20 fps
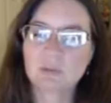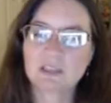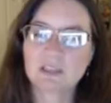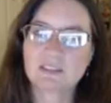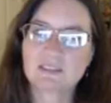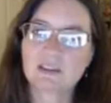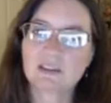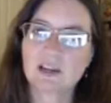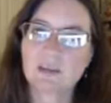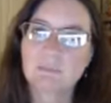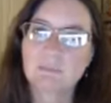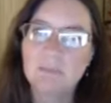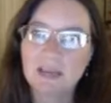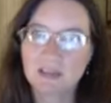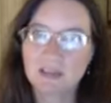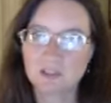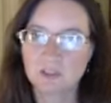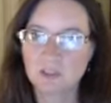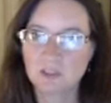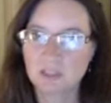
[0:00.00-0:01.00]
but it's not a
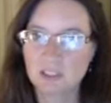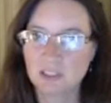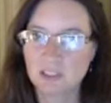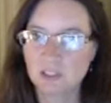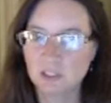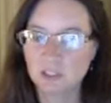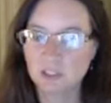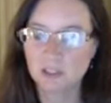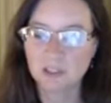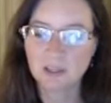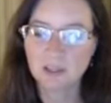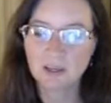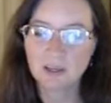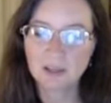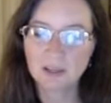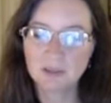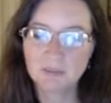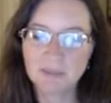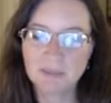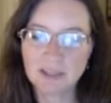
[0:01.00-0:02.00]
master teacher.
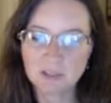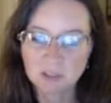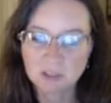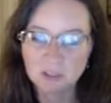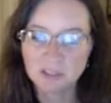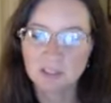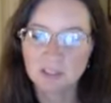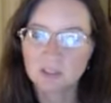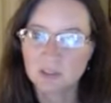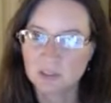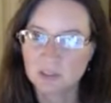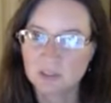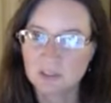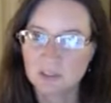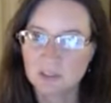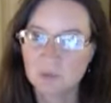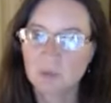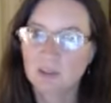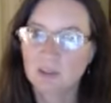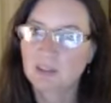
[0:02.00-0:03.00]
Master teacher is
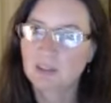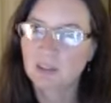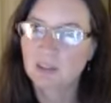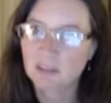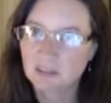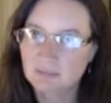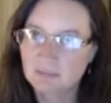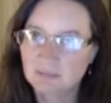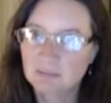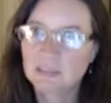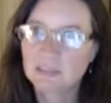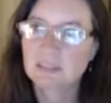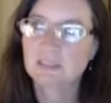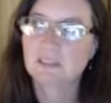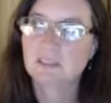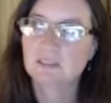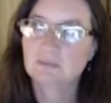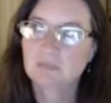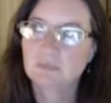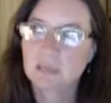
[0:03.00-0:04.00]
someone that
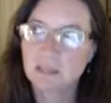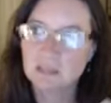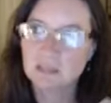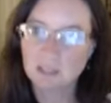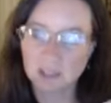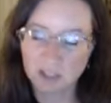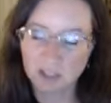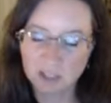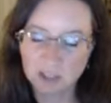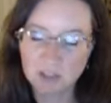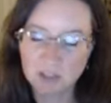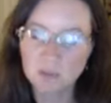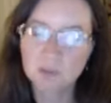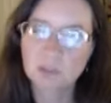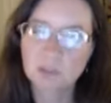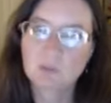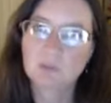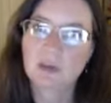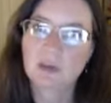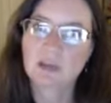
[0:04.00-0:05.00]
makes a huge
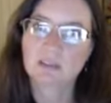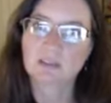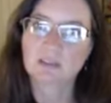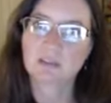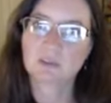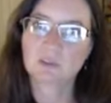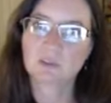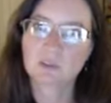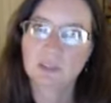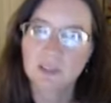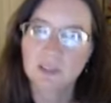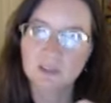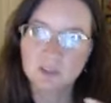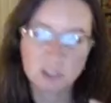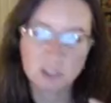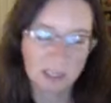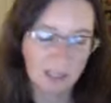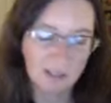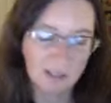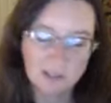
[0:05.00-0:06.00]
impact on your life,
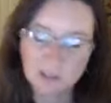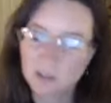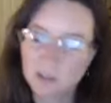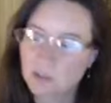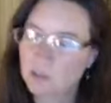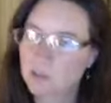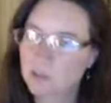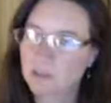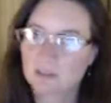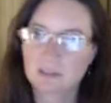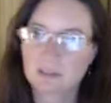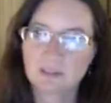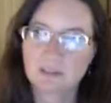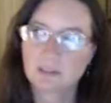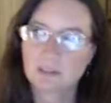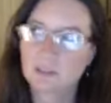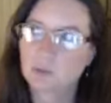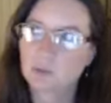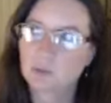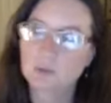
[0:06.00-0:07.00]
challenges
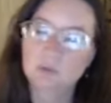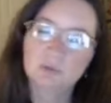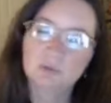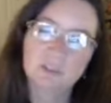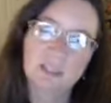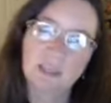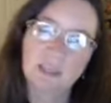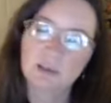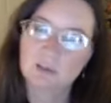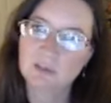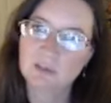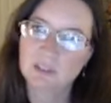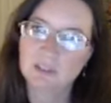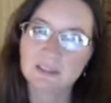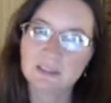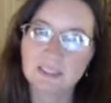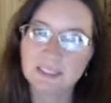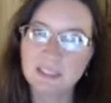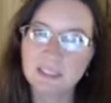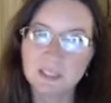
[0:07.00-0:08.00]
you down to the
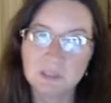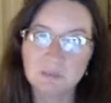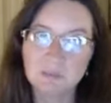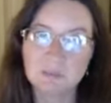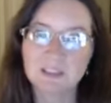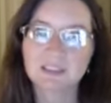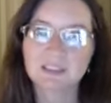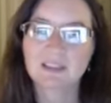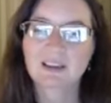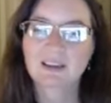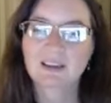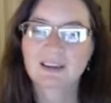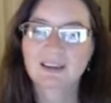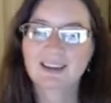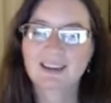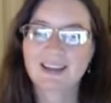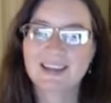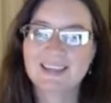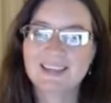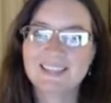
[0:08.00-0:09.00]
seams,
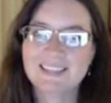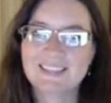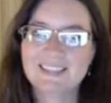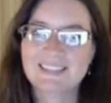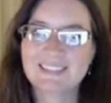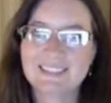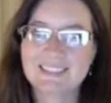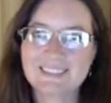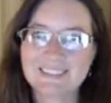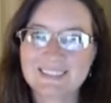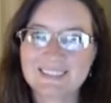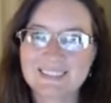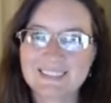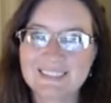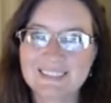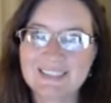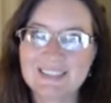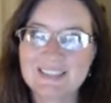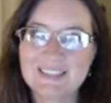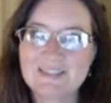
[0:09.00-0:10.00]
and
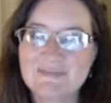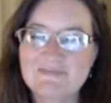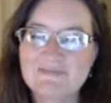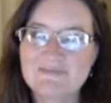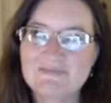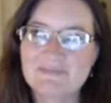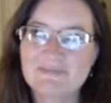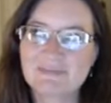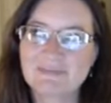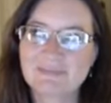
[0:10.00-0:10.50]
um,